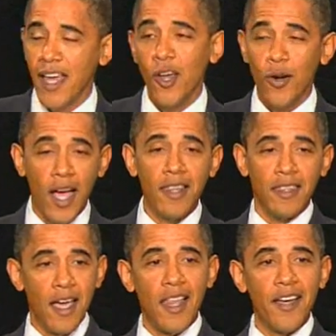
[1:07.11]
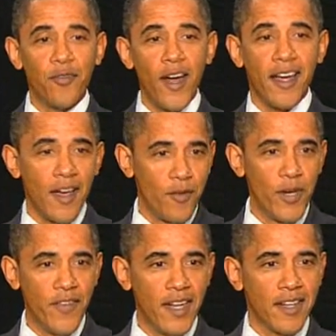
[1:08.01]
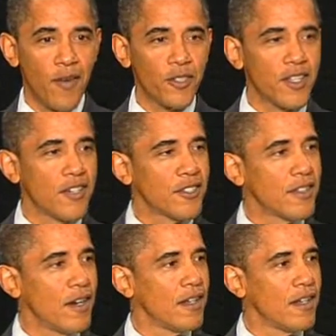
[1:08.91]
I know, I like Frank. We've had conversations